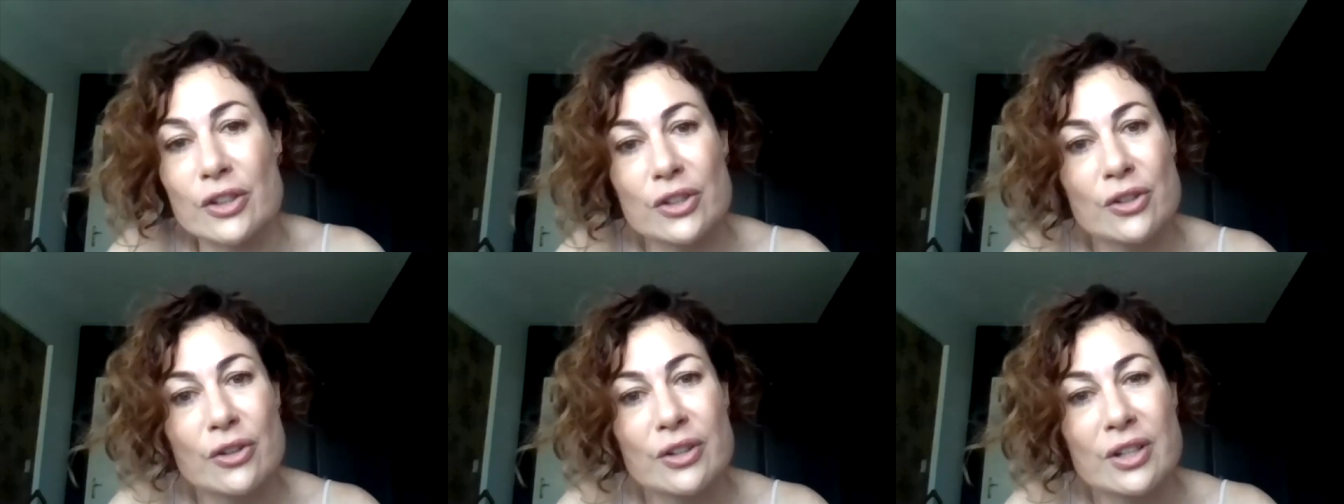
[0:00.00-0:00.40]

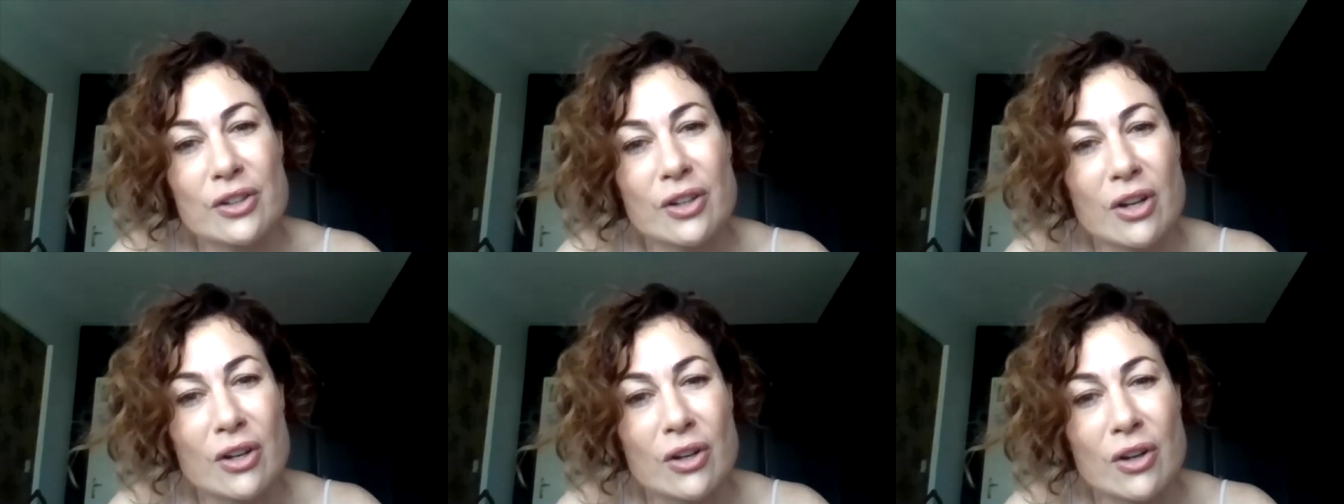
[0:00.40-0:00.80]
you don't
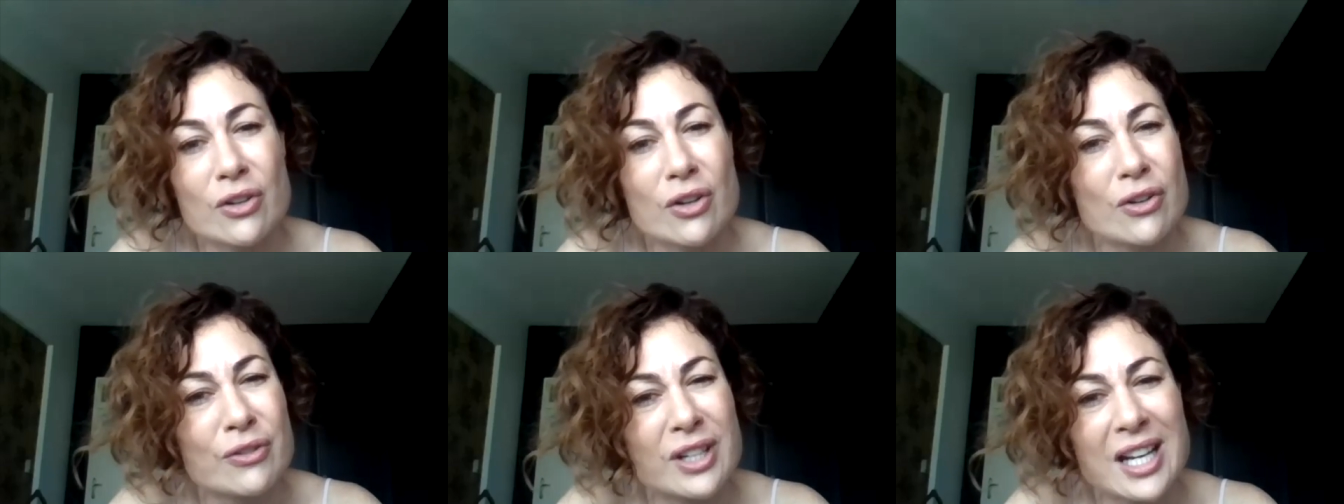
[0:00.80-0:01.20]
you
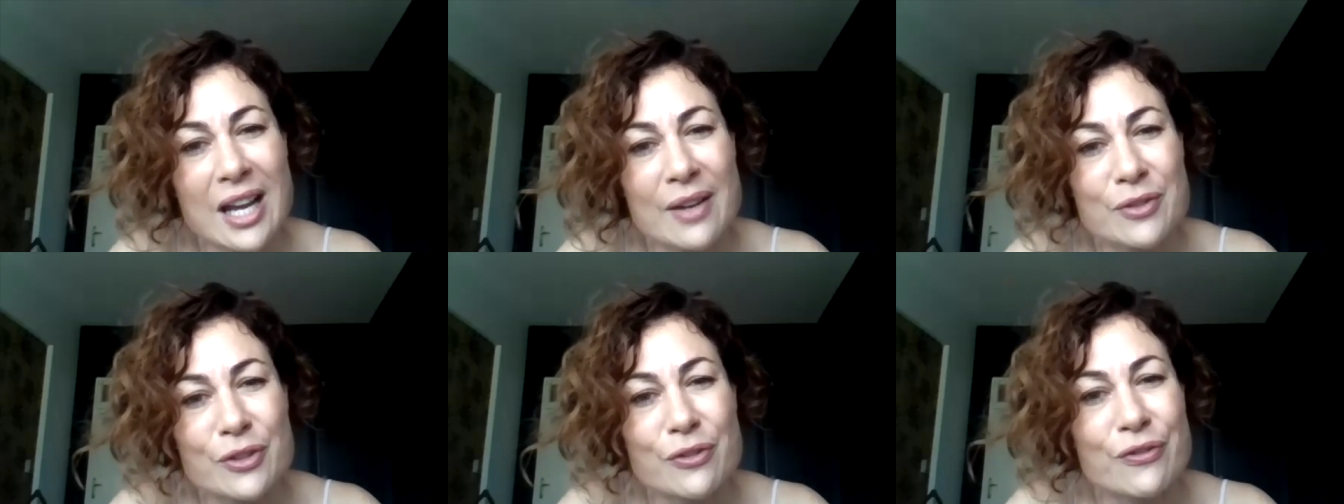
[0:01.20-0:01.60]
don't really
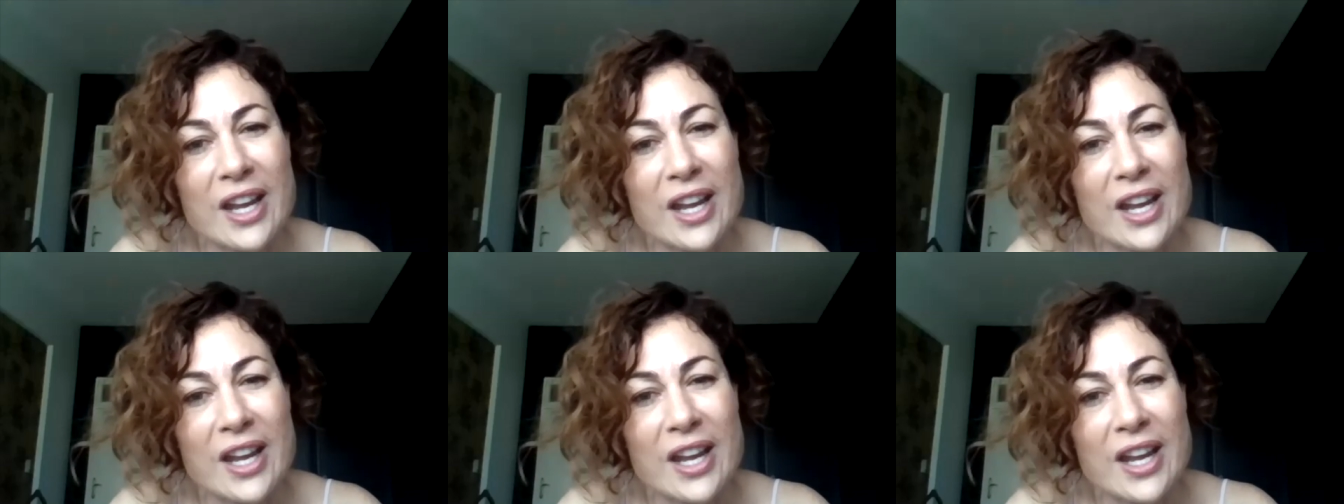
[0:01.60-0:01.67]
have to mm.